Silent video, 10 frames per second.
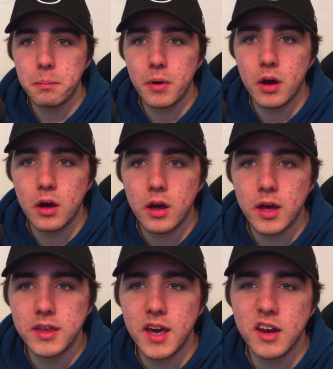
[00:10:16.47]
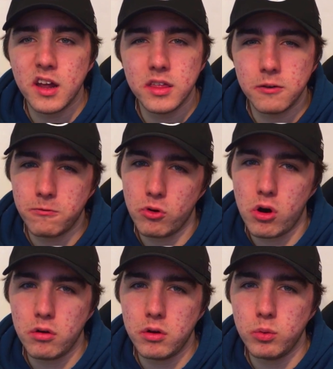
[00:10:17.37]
But again, I think
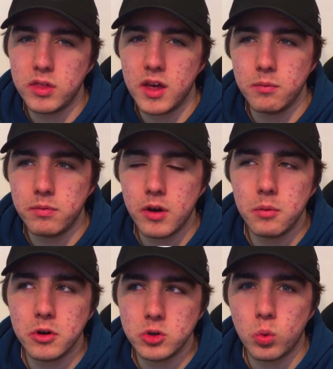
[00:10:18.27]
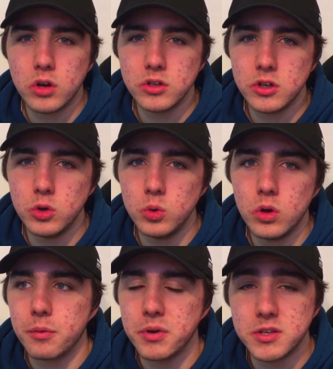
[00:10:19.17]
Ferrari with their very much 1-2
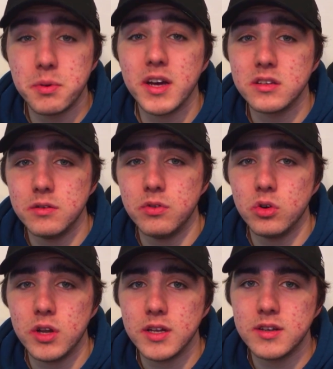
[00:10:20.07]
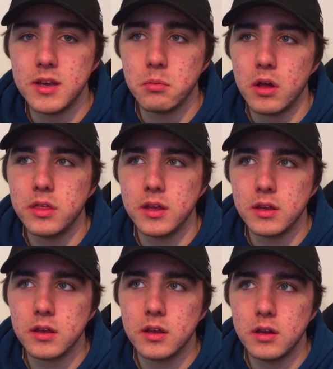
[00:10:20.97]
perspective on their team, I think
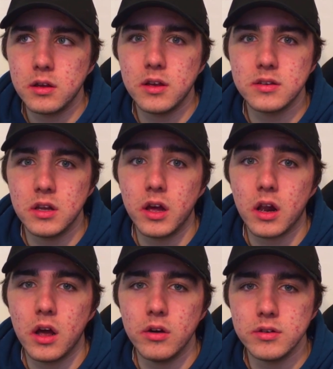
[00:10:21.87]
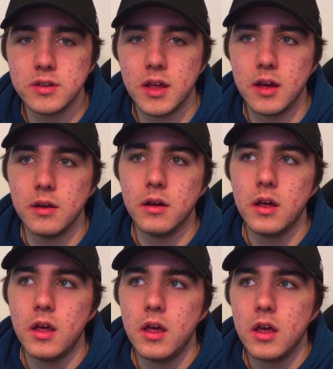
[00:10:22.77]
because Leclerc is their
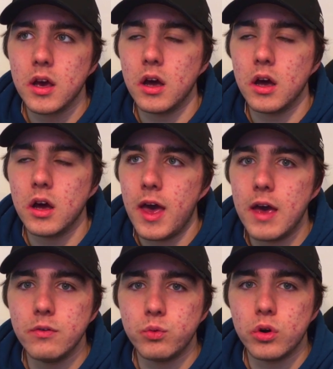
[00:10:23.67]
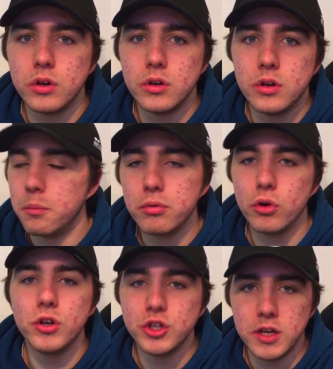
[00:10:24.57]
kind of F1
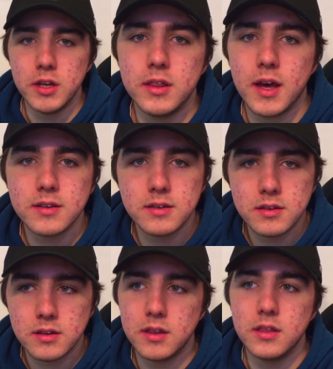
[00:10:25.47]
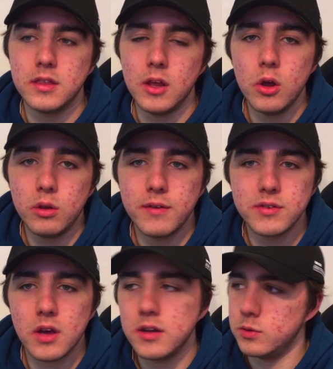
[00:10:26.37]
prodigy, that's who they've
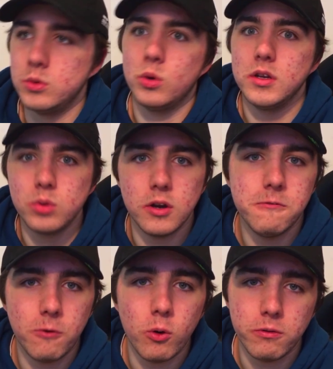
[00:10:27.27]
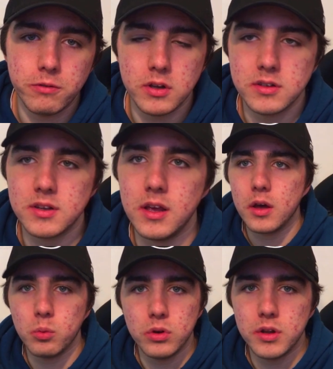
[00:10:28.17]
signed till 2024, for goodness sake.
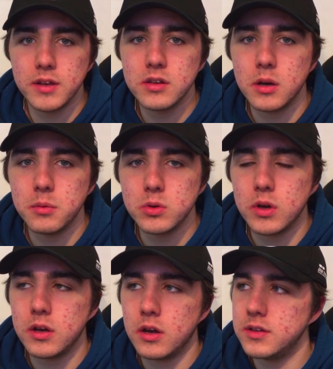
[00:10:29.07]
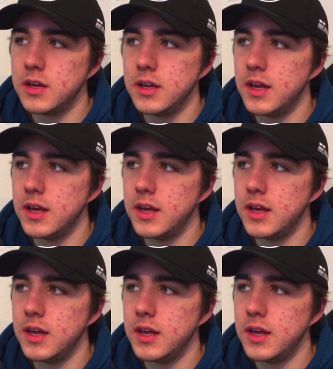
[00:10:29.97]
What did they sign him in 2019?